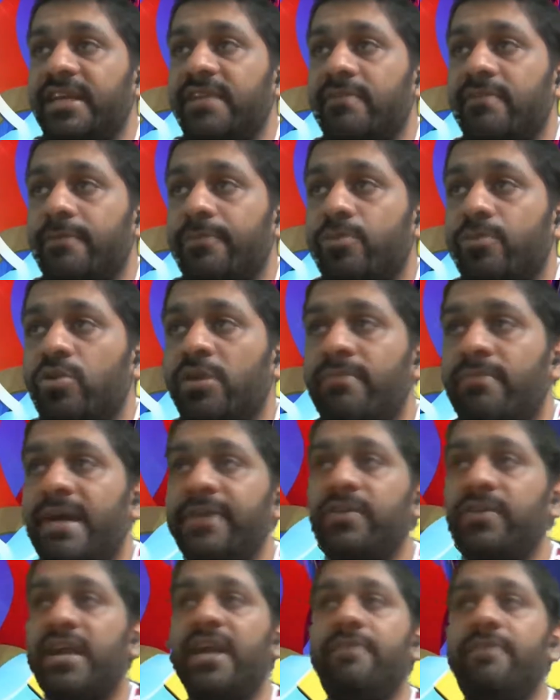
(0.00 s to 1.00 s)
Liverpool, or
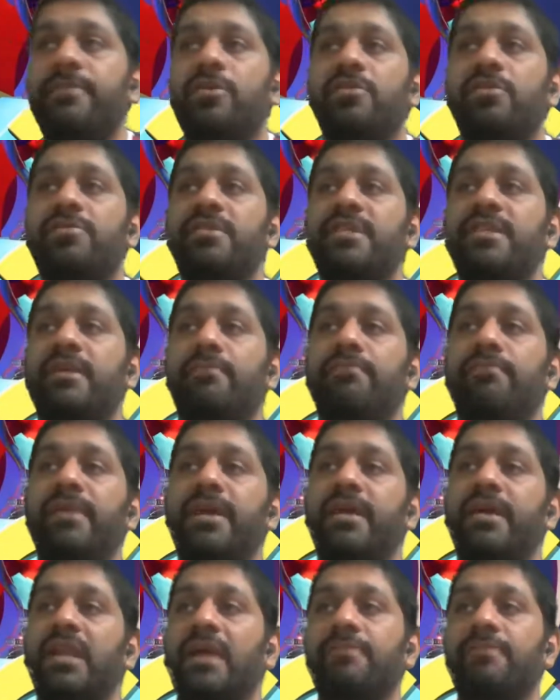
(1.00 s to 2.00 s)
Man United, because these are
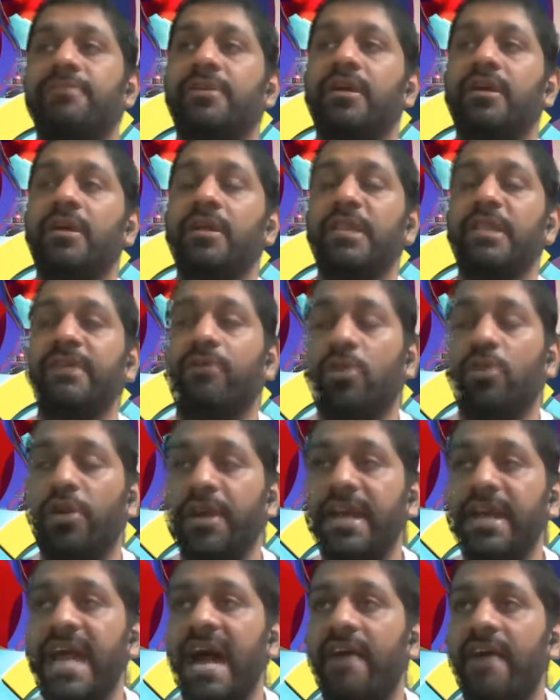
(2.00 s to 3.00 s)
big clubs. They've
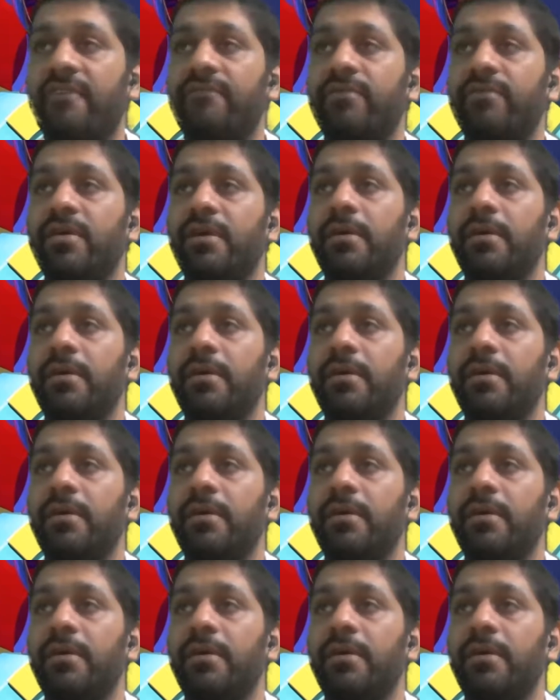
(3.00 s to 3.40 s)
already have